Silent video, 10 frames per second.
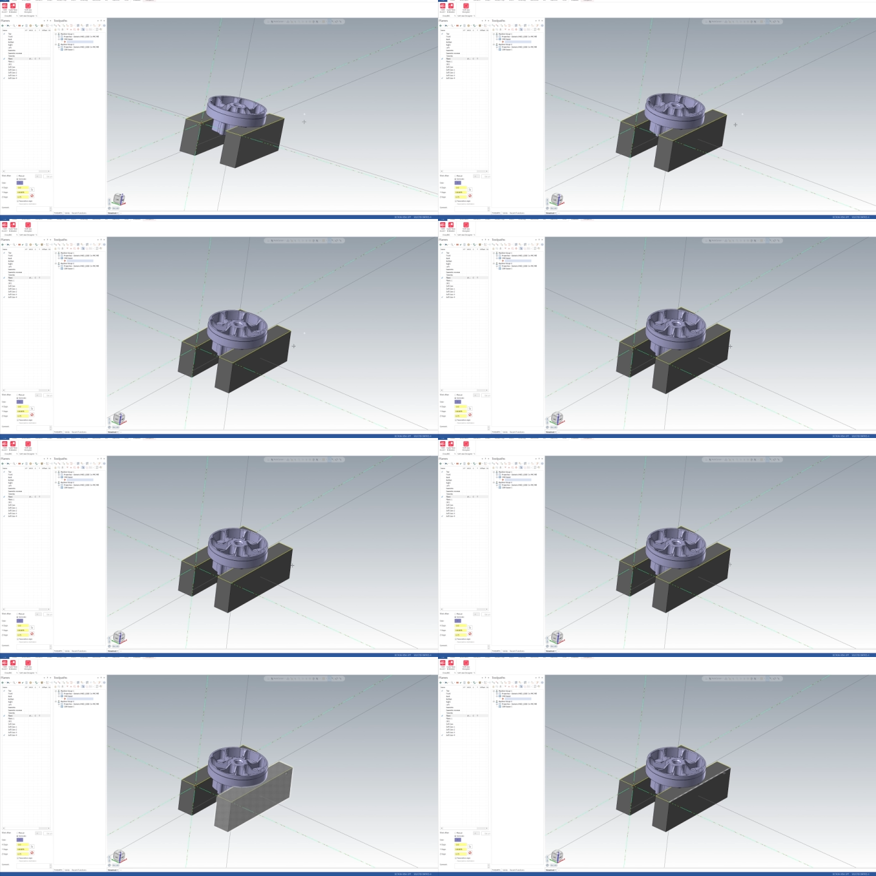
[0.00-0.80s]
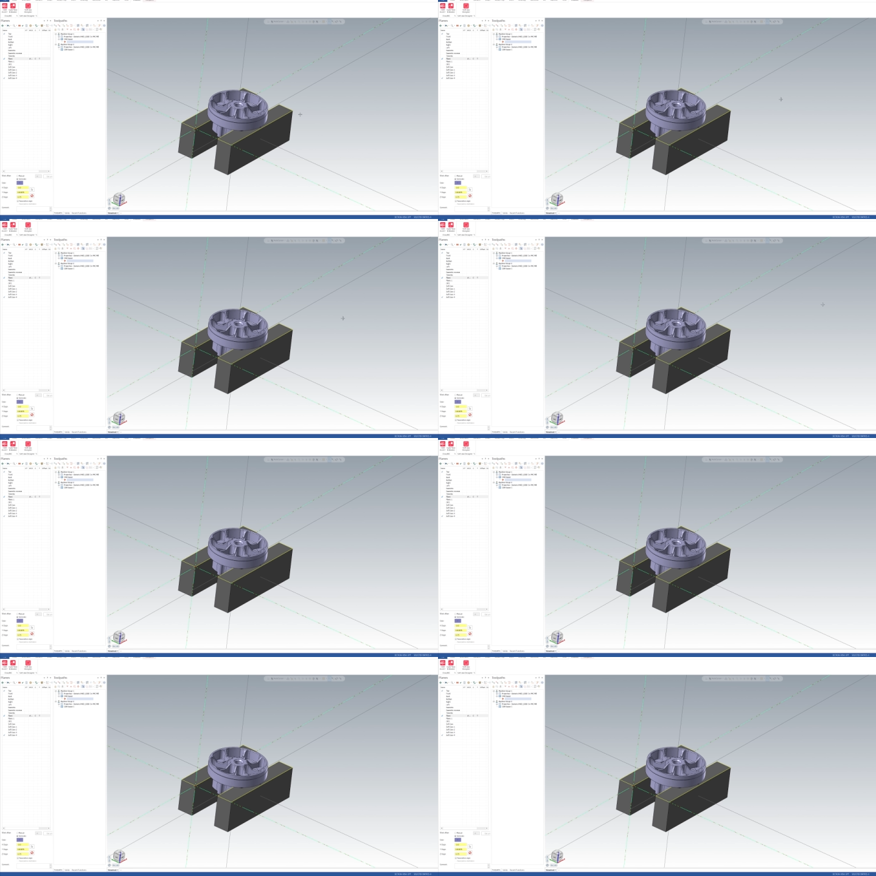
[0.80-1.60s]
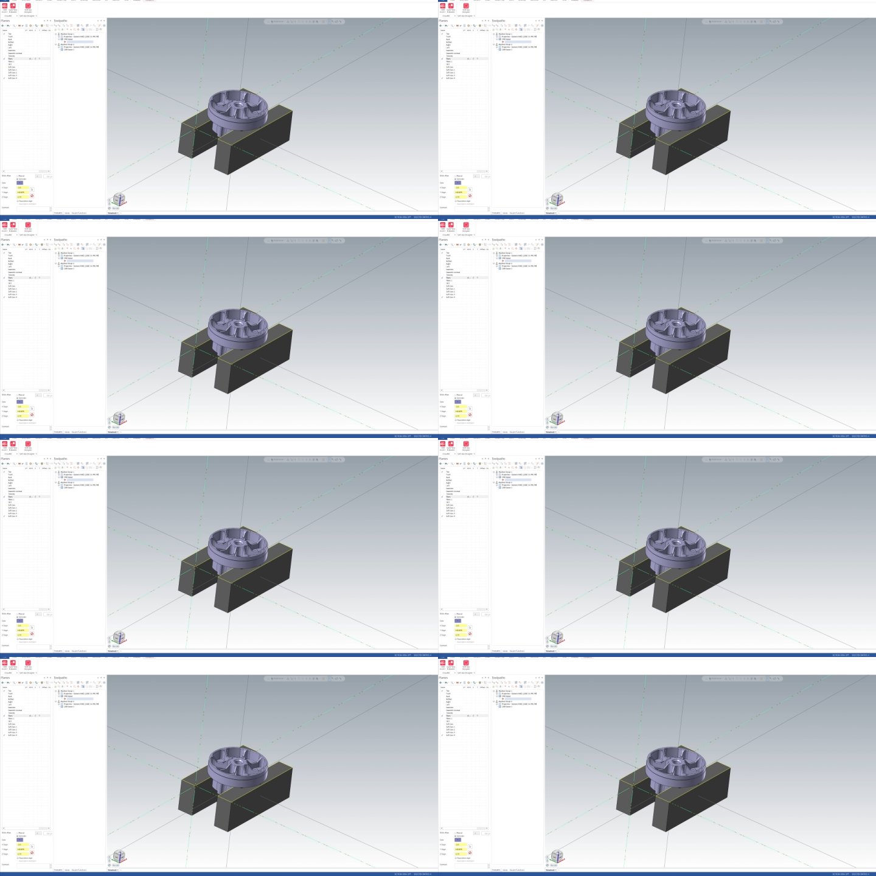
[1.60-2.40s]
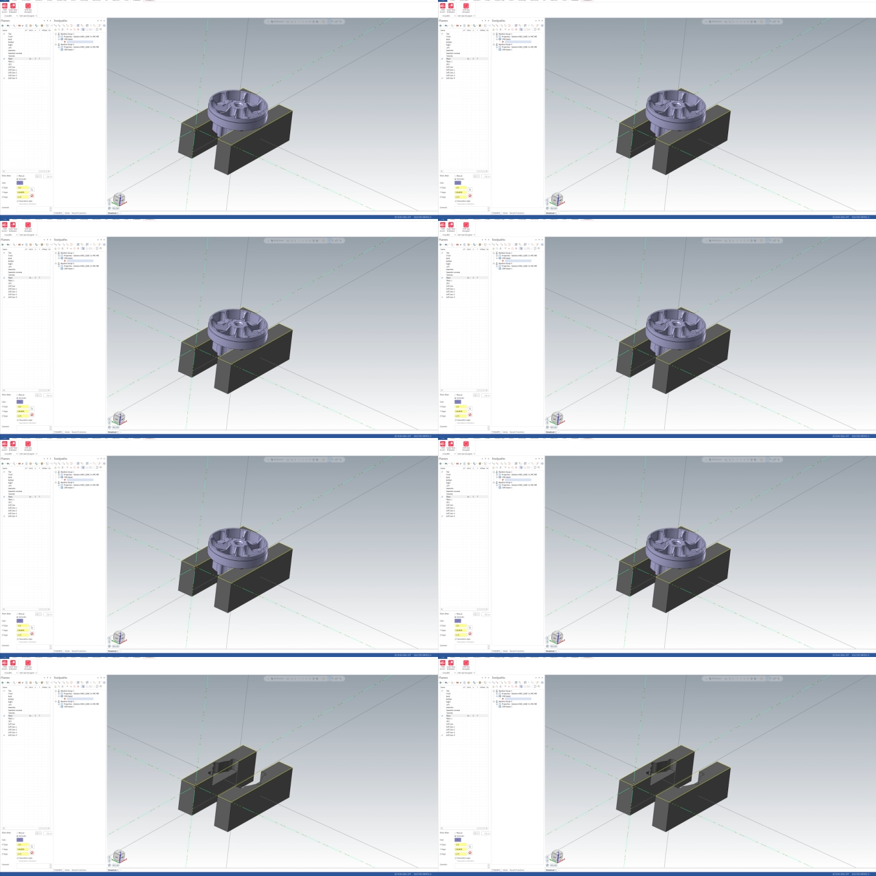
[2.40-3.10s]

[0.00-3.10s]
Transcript: (no speaker visible)